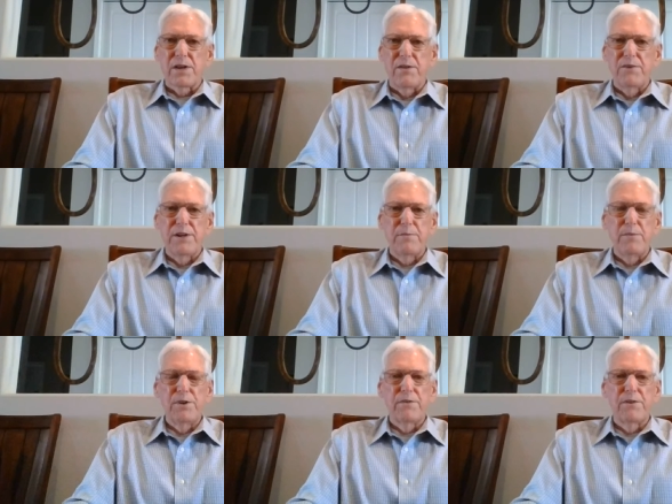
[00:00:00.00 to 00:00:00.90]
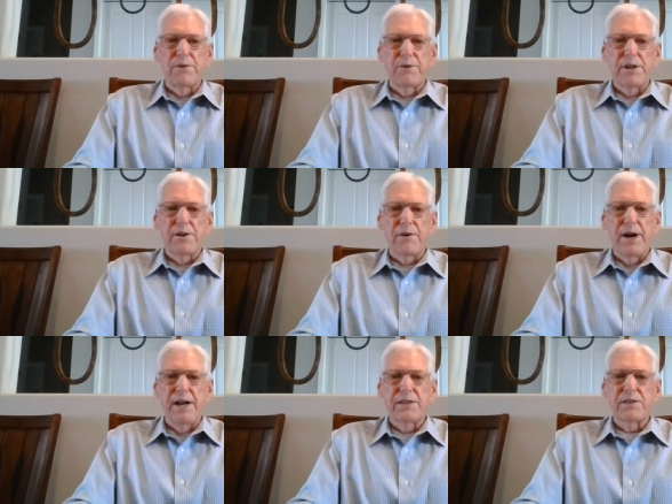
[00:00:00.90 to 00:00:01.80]
covered in beautiful green
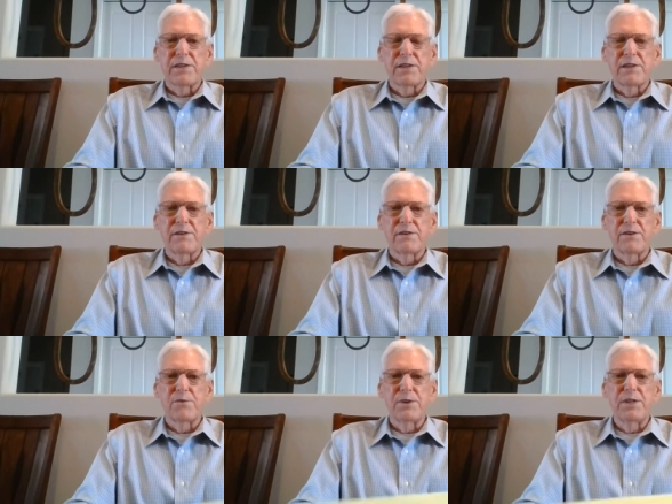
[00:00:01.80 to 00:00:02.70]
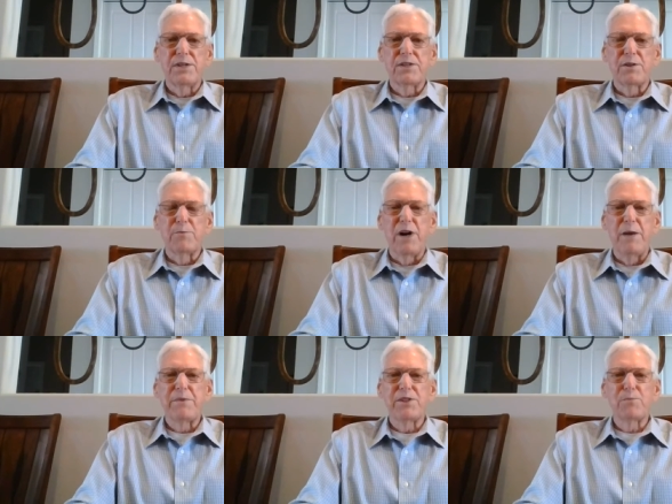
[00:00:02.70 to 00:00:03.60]
grass, trees, the
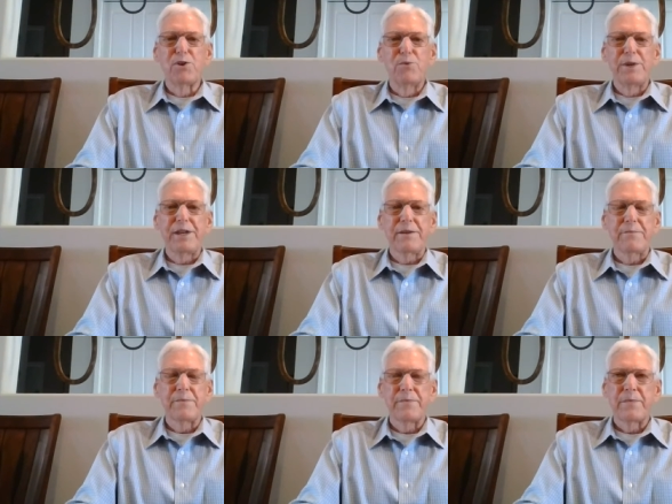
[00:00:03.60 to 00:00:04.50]
poppies blooming,